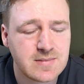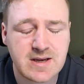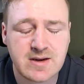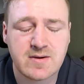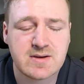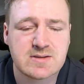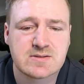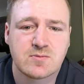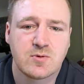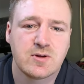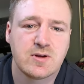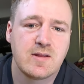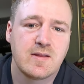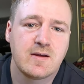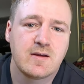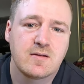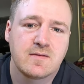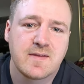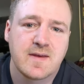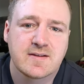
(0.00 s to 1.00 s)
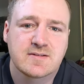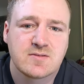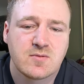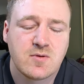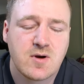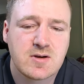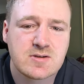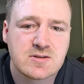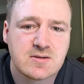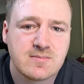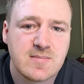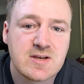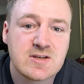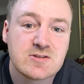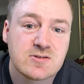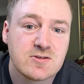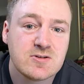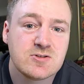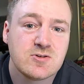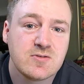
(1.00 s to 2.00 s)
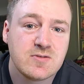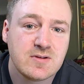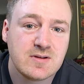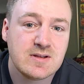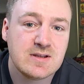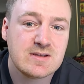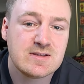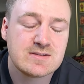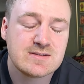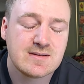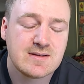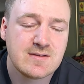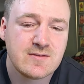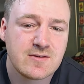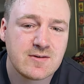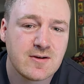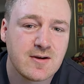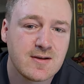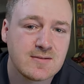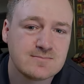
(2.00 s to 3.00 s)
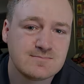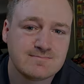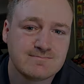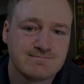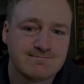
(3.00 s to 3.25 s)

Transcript: Anyways, one of there. Thanks for watching. Make sure to join the leagues if you're not.